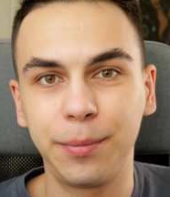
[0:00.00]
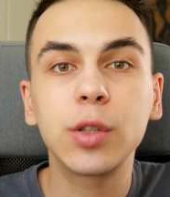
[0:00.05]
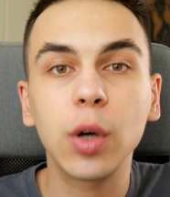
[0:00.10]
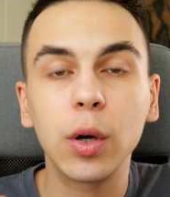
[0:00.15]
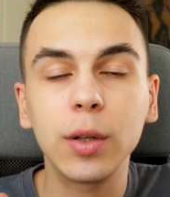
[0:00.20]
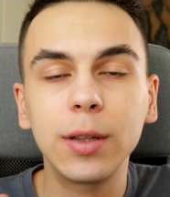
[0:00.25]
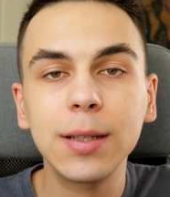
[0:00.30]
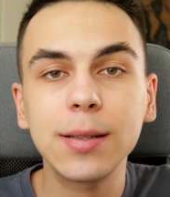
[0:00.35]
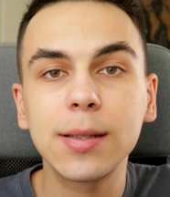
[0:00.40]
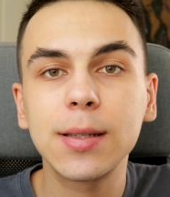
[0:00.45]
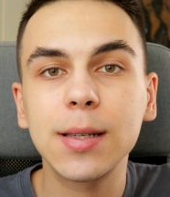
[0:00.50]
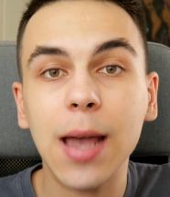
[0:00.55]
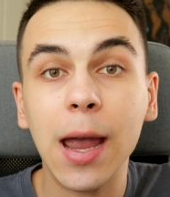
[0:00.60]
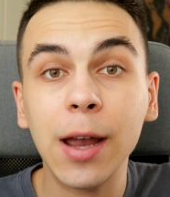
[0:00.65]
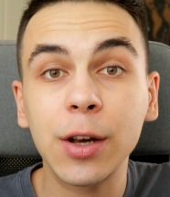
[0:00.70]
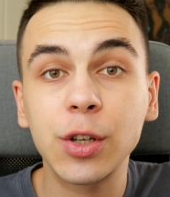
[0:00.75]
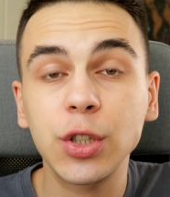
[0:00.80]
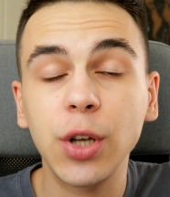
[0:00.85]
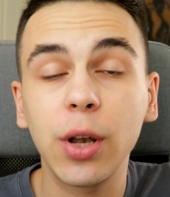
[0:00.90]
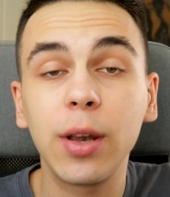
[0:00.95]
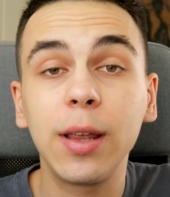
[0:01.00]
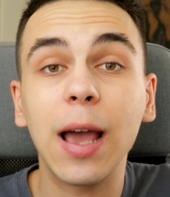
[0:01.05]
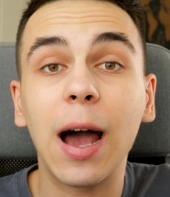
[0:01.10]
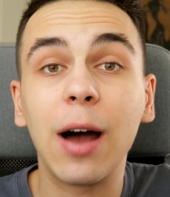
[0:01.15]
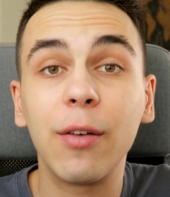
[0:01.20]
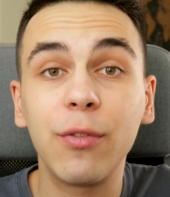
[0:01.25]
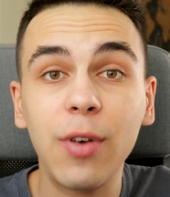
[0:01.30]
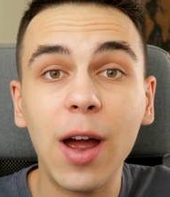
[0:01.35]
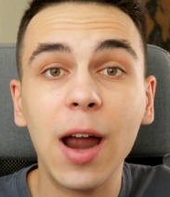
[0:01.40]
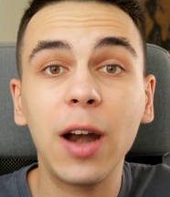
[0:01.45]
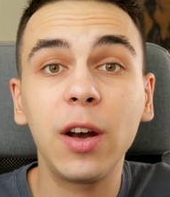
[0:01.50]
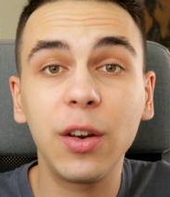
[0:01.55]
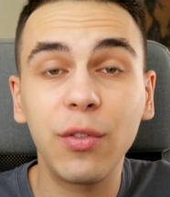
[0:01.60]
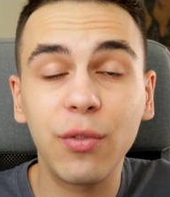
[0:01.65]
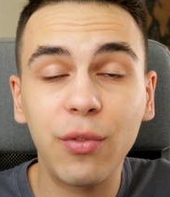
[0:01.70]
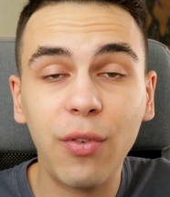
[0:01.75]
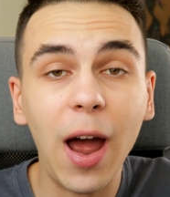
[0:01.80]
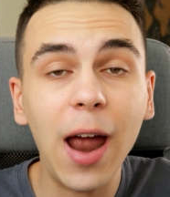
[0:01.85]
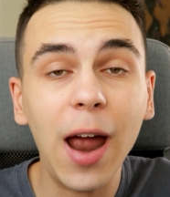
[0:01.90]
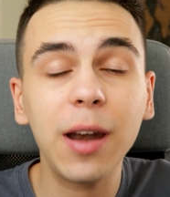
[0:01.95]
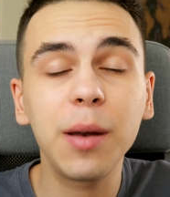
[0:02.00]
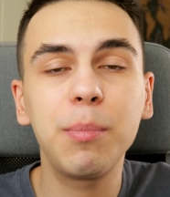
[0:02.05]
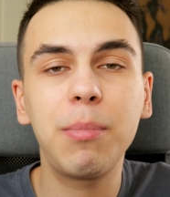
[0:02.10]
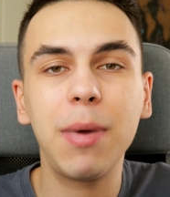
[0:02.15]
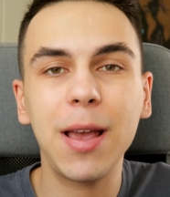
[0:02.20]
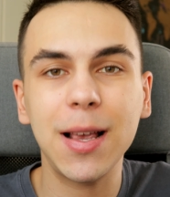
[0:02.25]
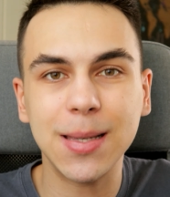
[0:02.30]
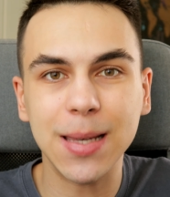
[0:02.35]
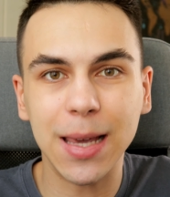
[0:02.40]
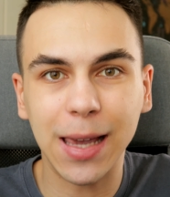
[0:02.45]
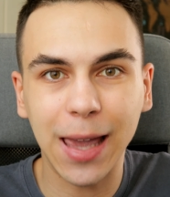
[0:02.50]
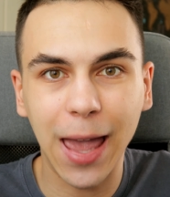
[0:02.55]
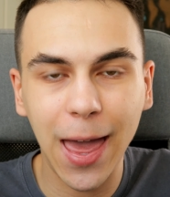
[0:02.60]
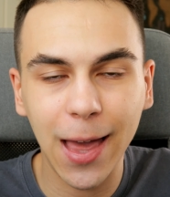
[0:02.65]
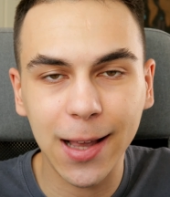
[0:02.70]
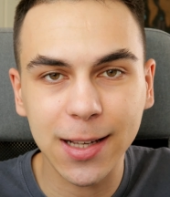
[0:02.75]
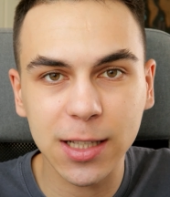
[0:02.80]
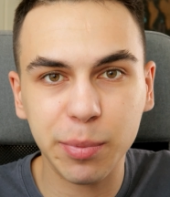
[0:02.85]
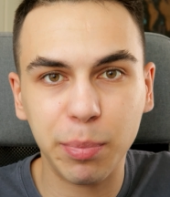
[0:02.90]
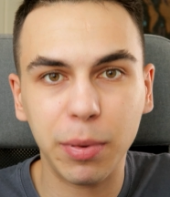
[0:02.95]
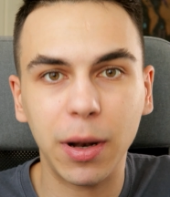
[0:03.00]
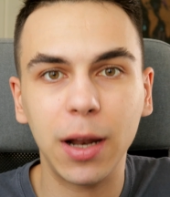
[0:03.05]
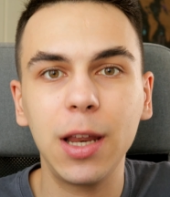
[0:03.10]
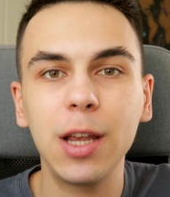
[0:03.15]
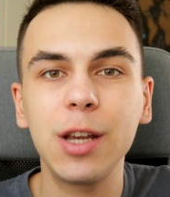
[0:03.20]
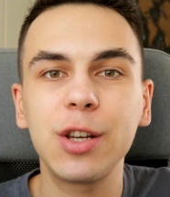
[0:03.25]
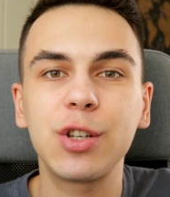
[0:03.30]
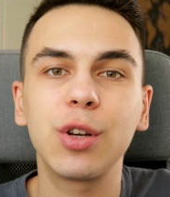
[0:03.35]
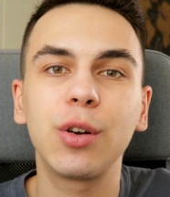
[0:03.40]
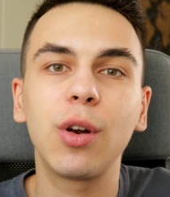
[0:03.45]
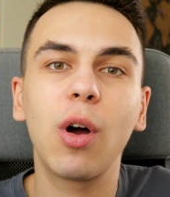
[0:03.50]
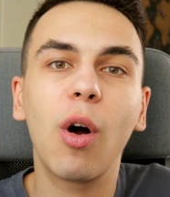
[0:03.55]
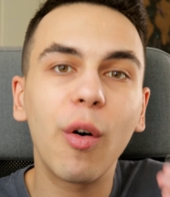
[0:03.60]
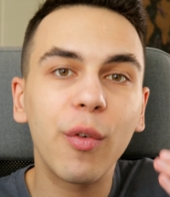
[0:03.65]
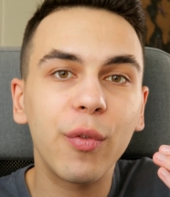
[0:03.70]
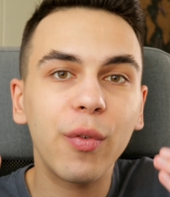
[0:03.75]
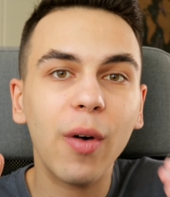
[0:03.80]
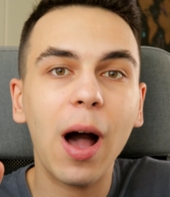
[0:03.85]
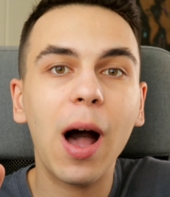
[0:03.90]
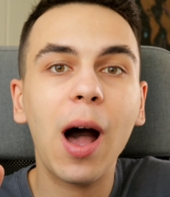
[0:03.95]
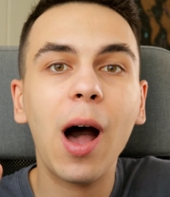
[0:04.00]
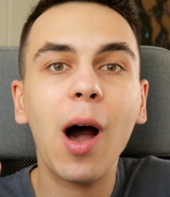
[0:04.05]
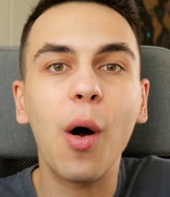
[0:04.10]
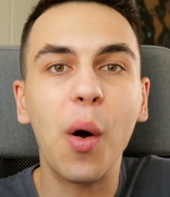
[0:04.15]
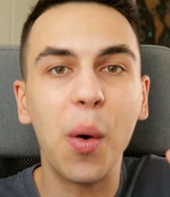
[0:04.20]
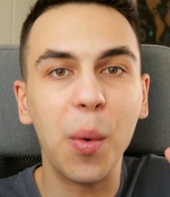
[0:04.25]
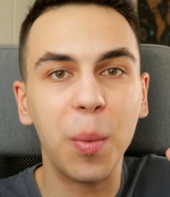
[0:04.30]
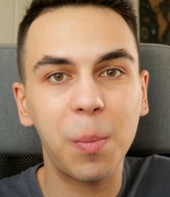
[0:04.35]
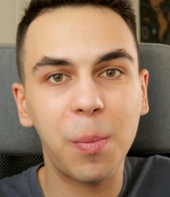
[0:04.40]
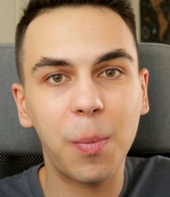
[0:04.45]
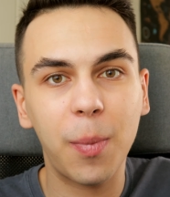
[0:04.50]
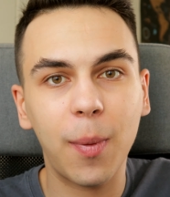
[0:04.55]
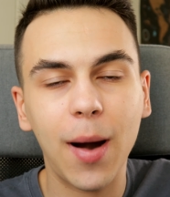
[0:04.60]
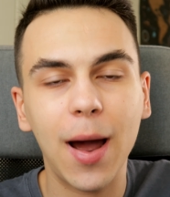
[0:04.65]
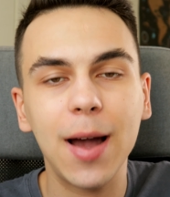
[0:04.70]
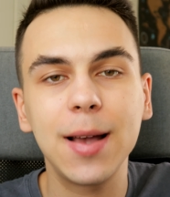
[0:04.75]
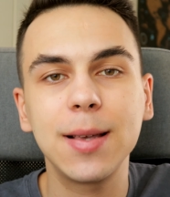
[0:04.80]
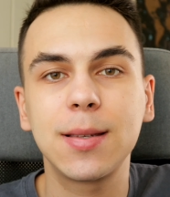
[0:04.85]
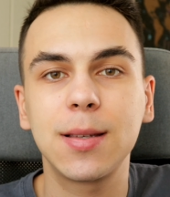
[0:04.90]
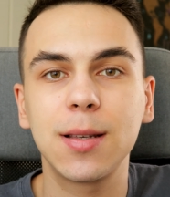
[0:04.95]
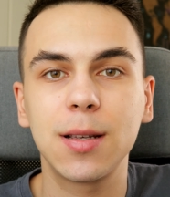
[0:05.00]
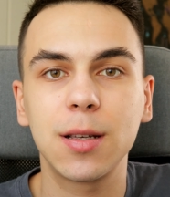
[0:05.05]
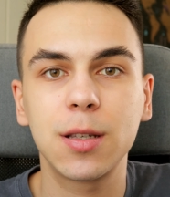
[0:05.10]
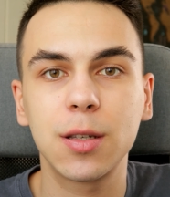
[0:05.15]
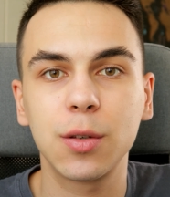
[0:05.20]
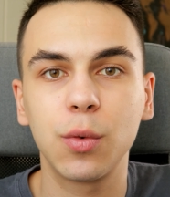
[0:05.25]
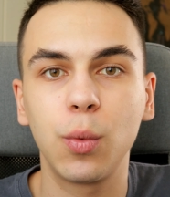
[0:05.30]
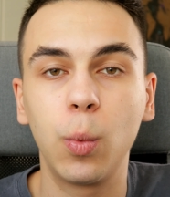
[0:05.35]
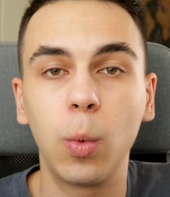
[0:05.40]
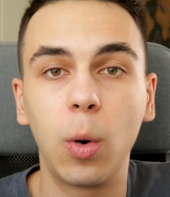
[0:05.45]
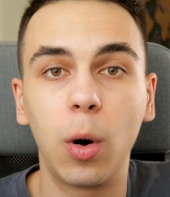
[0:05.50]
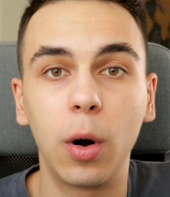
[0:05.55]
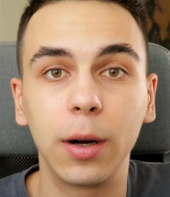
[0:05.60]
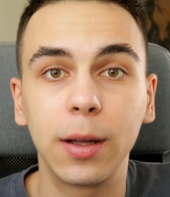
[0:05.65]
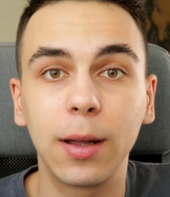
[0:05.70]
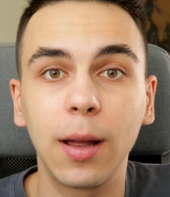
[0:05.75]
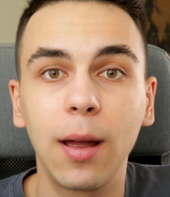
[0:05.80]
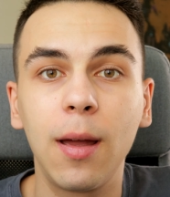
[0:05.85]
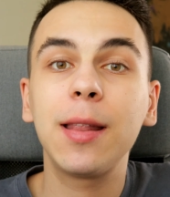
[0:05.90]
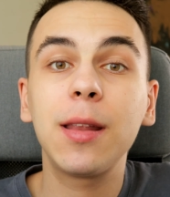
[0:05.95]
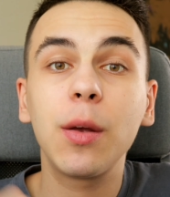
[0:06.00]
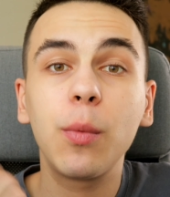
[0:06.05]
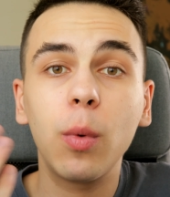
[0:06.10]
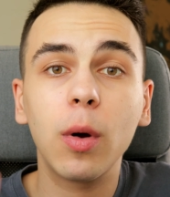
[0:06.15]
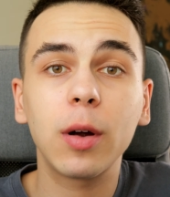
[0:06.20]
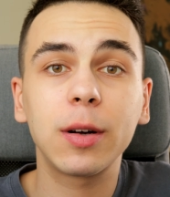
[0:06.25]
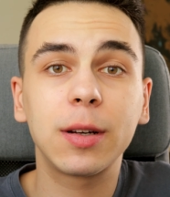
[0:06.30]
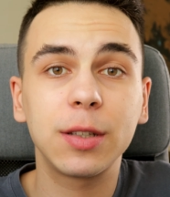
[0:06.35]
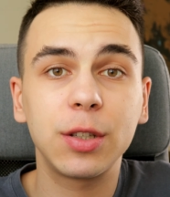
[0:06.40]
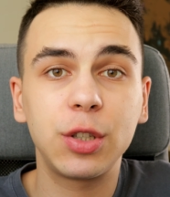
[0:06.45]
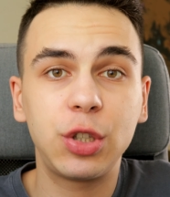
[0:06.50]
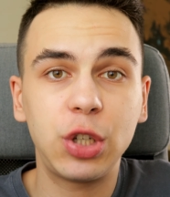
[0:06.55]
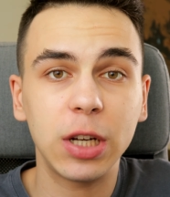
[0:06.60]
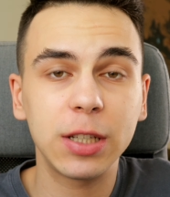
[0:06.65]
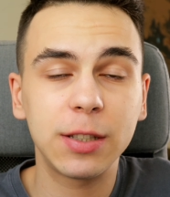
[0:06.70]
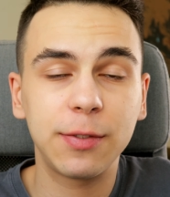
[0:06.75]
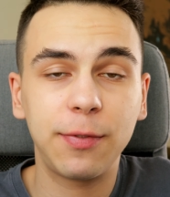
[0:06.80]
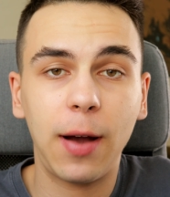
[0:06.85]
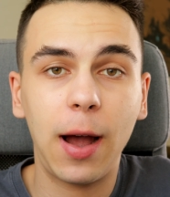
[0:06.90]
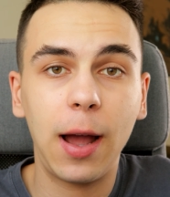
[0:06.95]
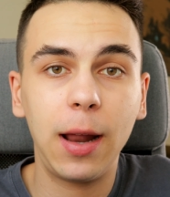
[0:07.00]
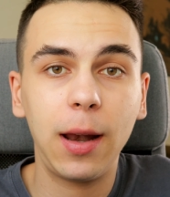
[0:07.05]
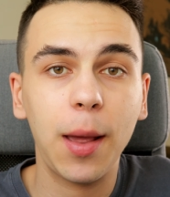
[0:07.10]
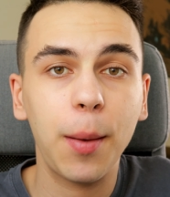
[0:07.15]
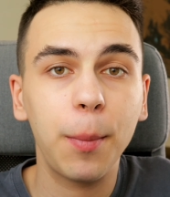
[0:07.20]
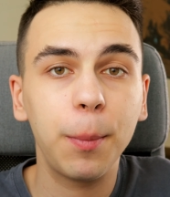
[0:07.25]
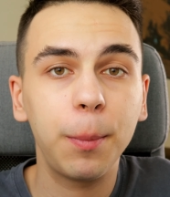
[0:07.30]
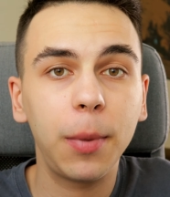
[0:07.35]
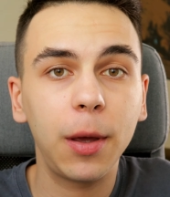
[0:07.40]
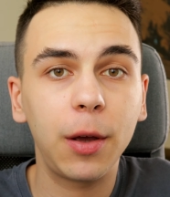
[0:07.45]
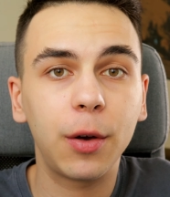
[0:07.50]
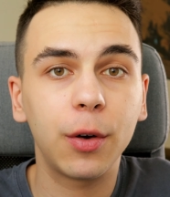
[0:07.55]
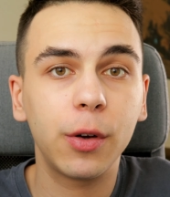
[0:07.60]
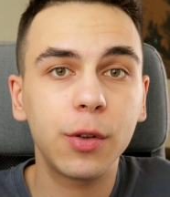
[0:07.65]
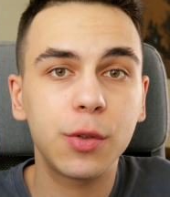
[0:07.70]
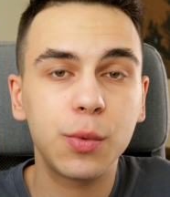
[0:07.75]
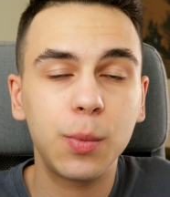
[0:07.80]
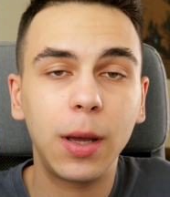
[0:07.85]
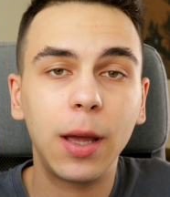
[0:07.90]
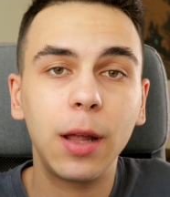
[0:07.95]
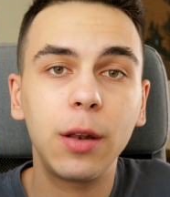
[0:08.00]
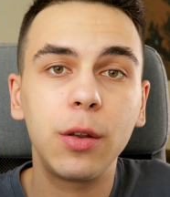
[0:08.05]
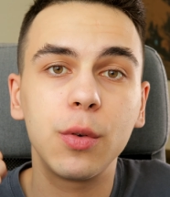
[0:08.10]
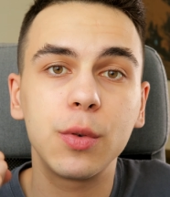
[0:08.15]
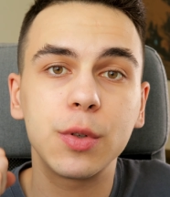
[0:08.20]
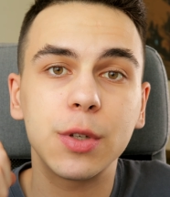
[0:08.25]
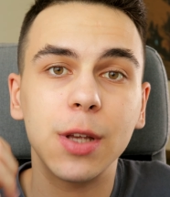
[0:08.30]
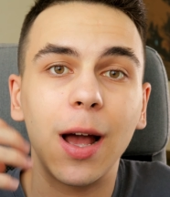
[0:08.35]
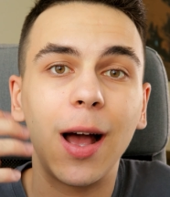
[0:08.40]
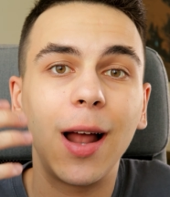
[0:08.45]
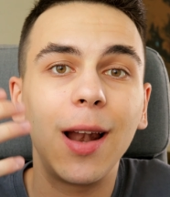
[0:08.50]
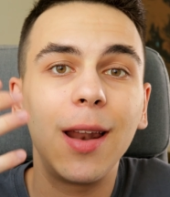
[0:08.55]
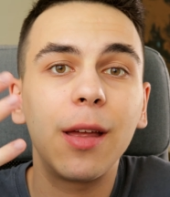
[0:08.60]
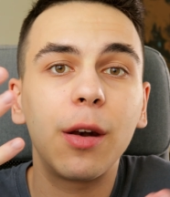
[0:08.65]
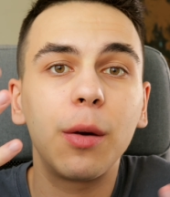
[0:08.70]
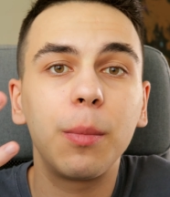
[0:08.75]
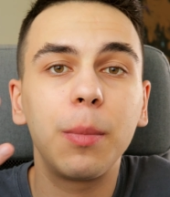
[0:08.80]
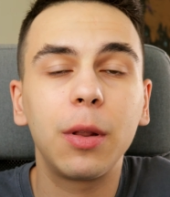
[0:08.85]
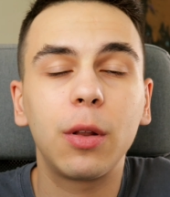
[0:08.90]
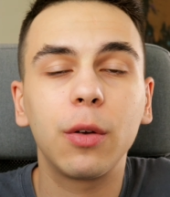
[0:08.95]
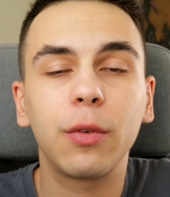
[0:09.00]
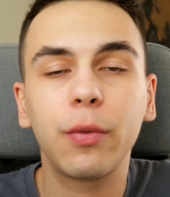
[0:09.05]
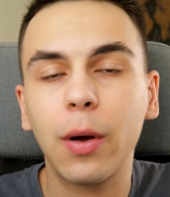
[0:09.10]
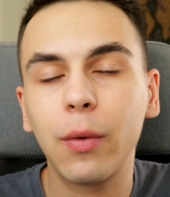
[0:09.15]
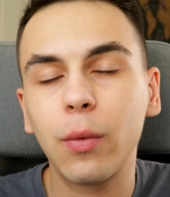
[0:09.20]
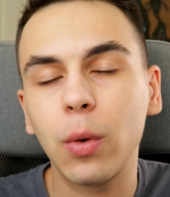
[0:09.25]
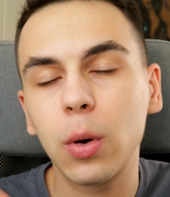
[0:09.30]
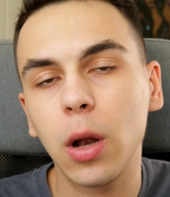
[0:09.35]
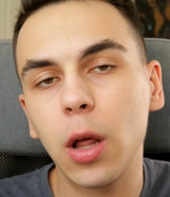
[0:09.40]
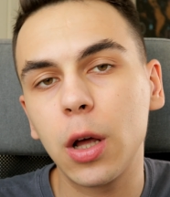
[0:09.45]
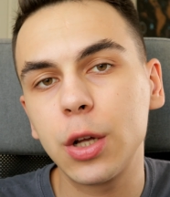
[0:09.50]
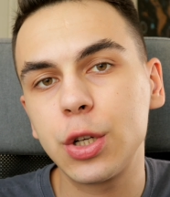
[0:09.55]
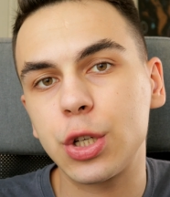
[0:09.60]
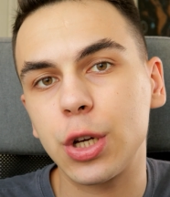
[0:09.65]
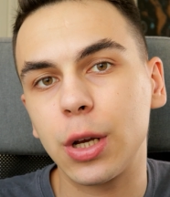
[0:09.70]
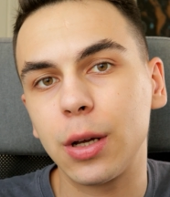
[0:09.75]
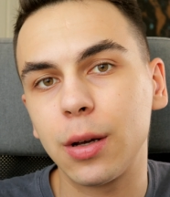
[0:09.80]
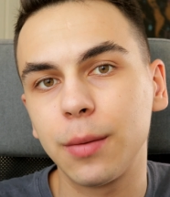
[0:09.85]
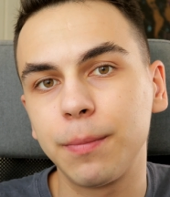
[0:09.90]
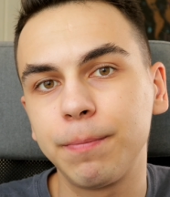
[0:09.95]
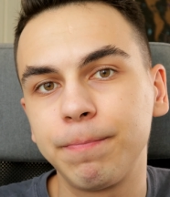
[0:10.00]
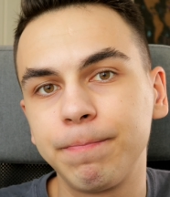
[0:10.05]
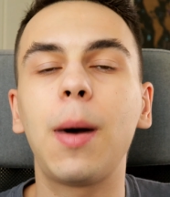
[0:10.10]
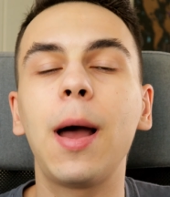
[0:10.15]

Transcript: So this is actually a very basic explanation of how prices work, and it works just fine because we can use a little bit of our logic.